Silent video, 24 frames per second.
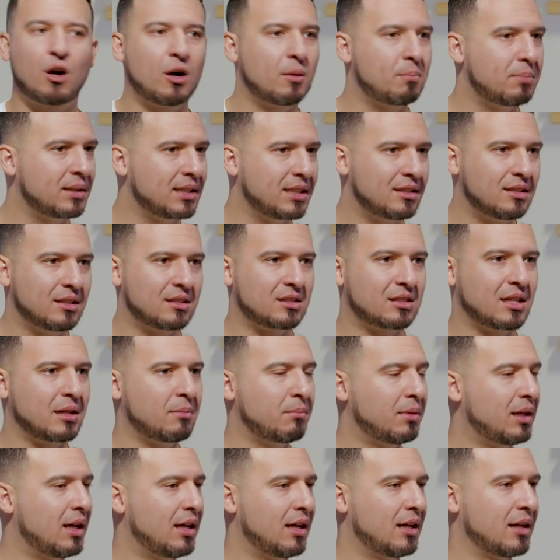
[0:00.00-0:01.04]
all bleed the
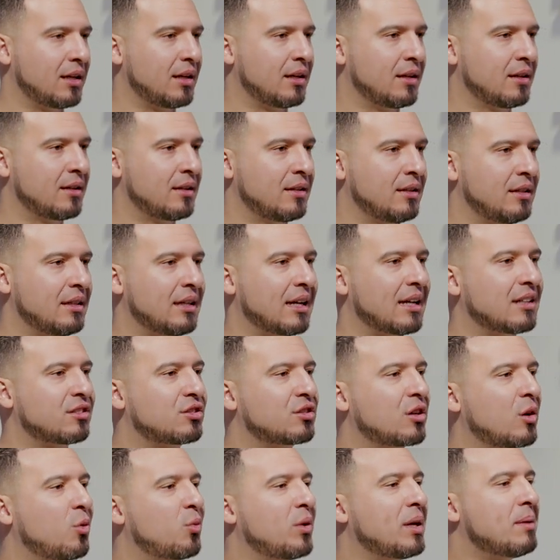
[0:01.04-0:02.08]
same blood. And
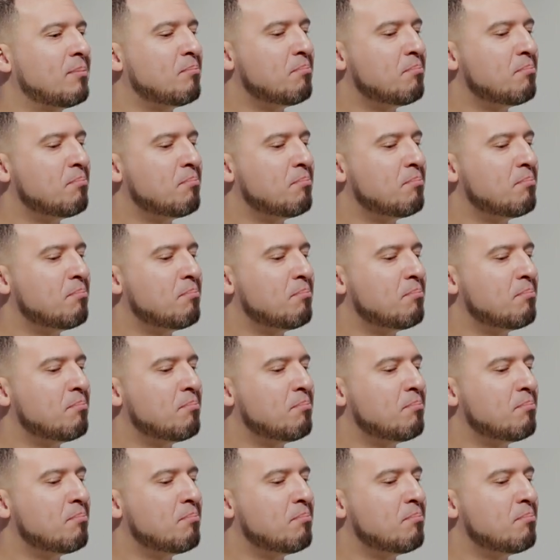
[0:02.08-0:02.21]
so we